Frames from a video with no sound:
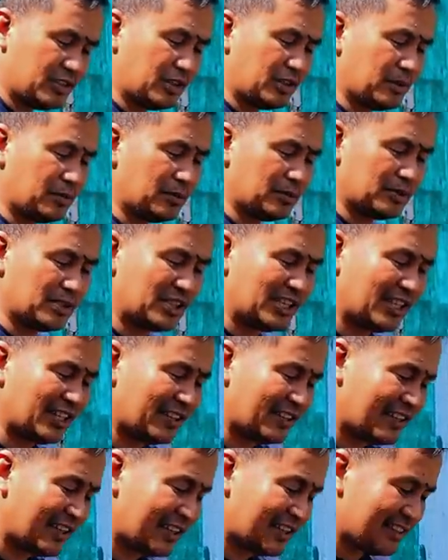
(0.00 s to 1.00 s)
So you will
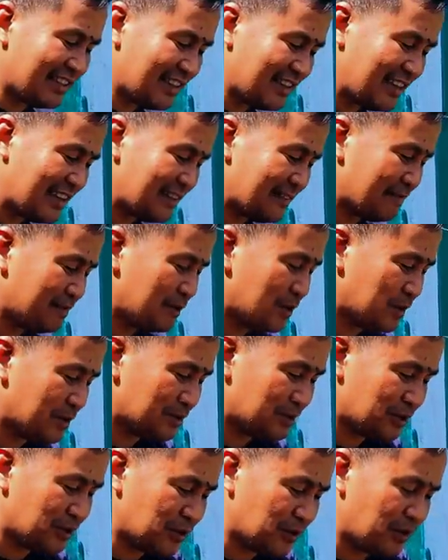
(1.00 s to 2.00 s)
see that they have
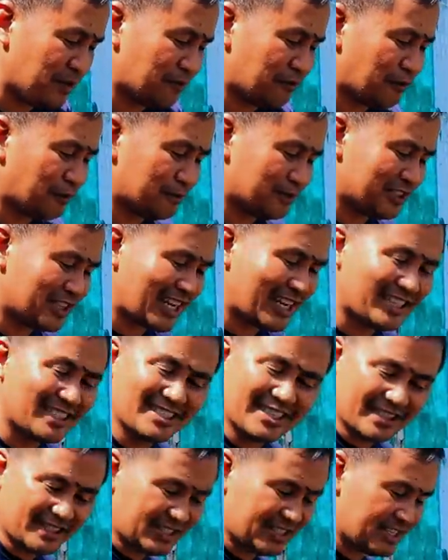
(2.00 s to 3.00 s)
no uniform
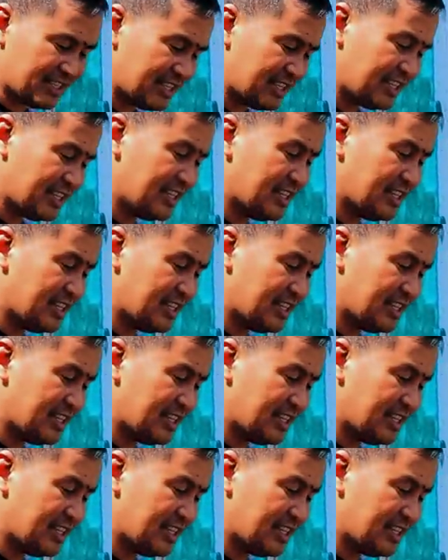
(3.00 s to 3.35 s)
sizes.